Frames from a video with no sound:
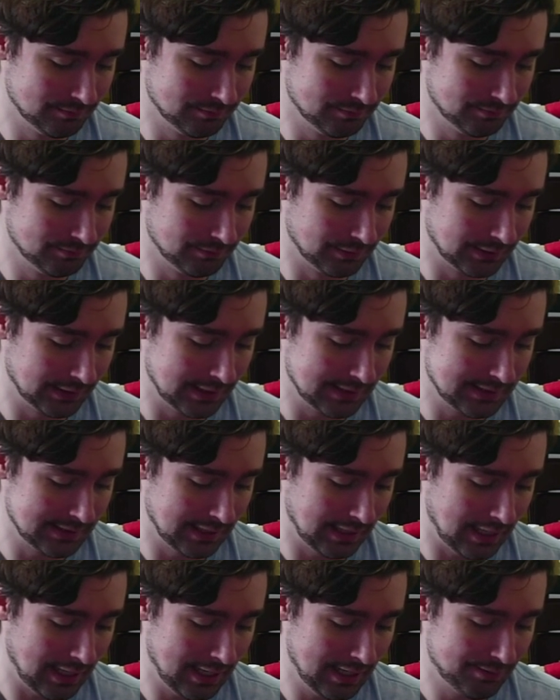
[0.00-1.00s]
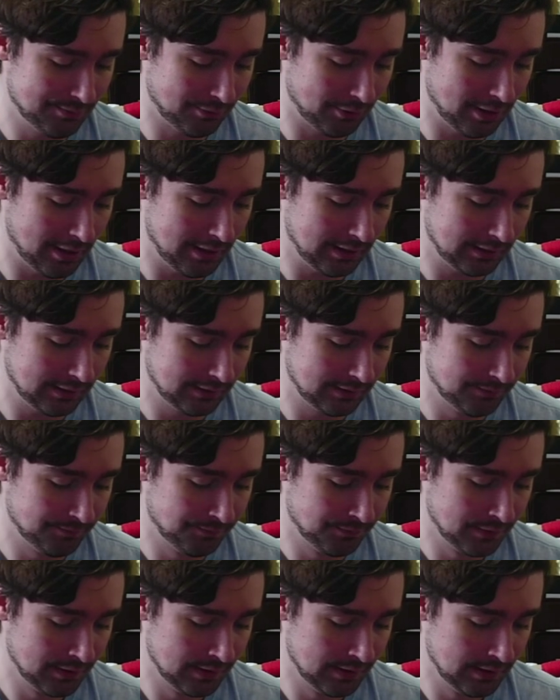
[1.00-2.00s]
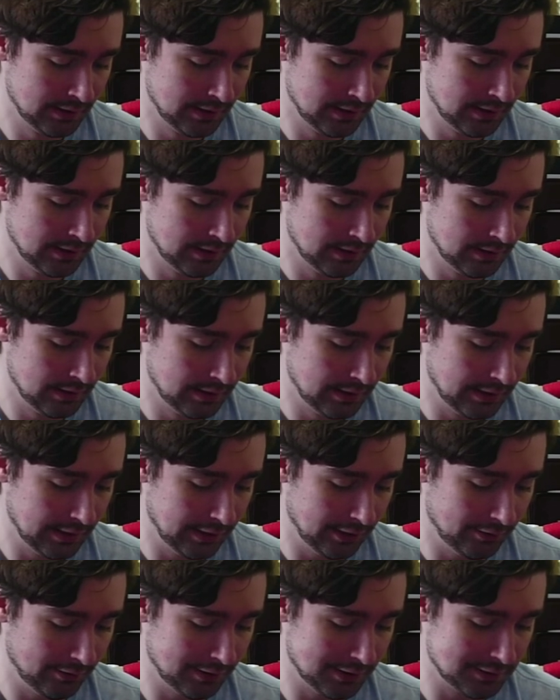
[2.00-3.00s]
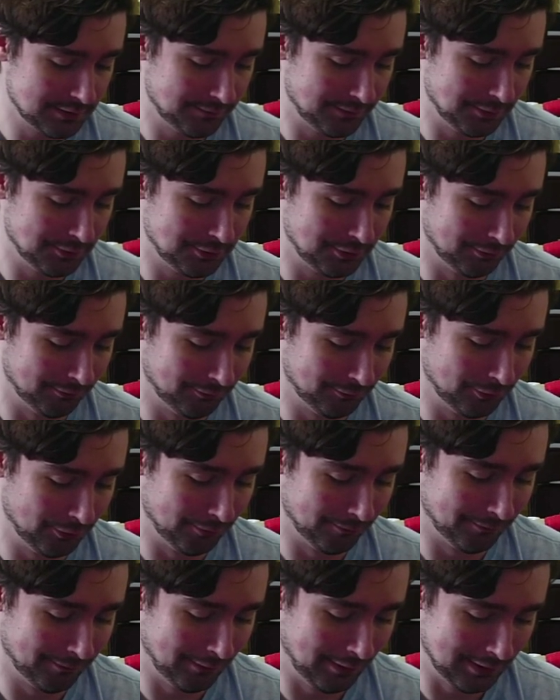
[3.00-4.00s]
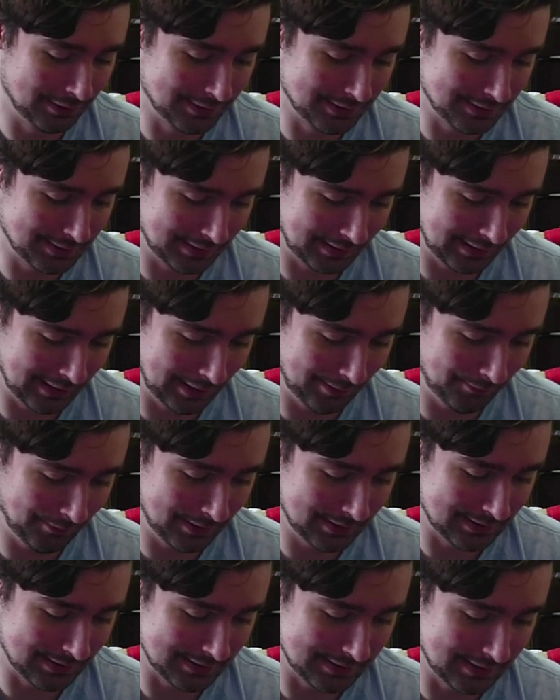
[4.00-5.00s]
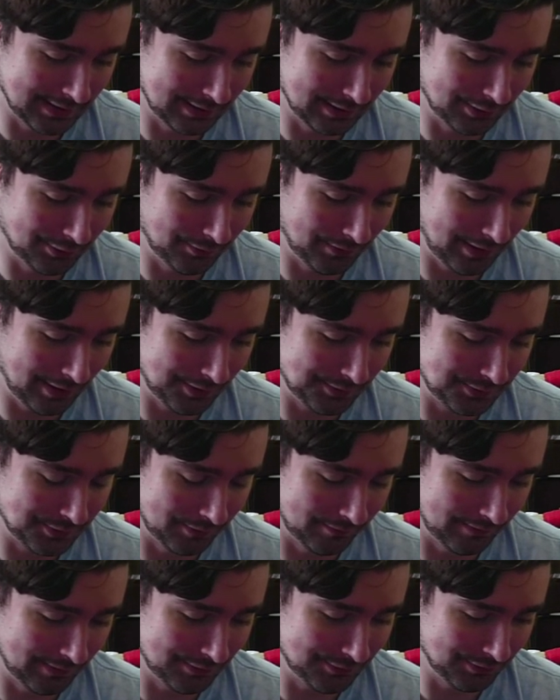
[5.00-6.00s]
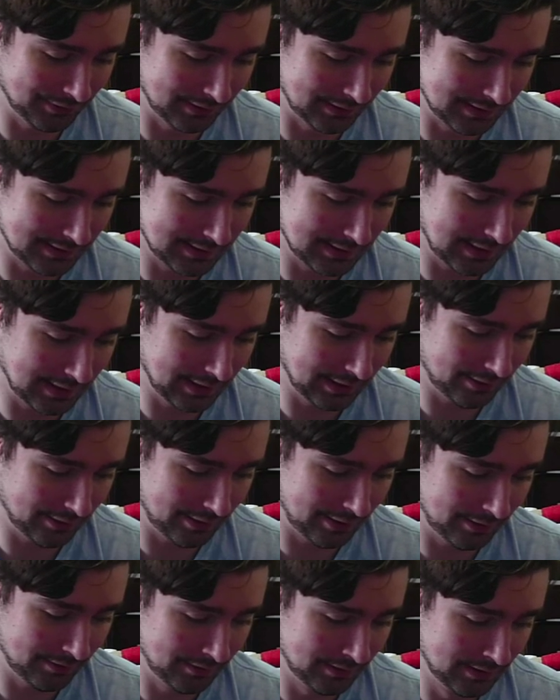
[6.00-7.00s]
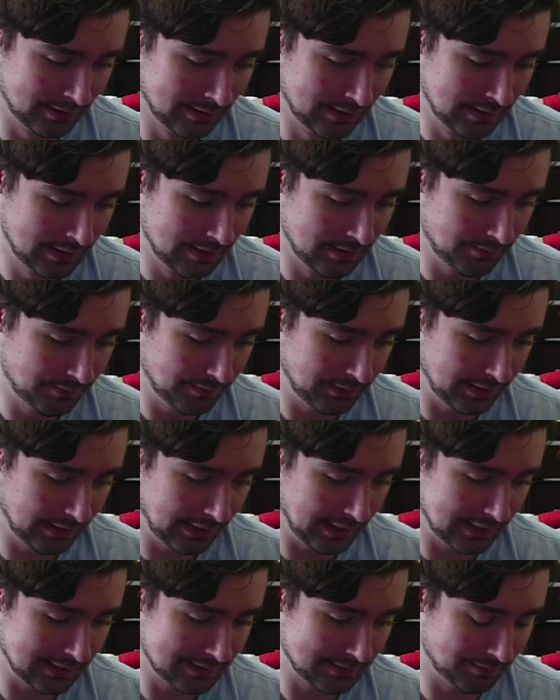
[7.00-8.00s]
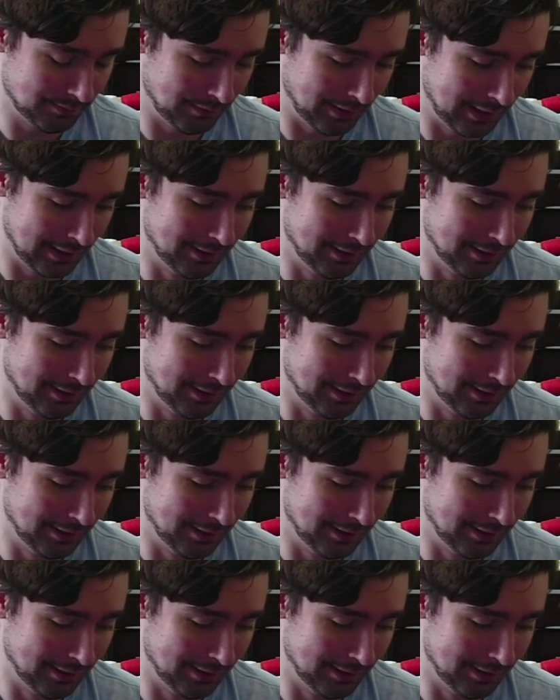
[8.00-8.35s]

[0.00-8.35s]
but they say, hi, Brock. Here is future fruit funds. Can't wait to see the new house you eventually decide on. P.A.C. My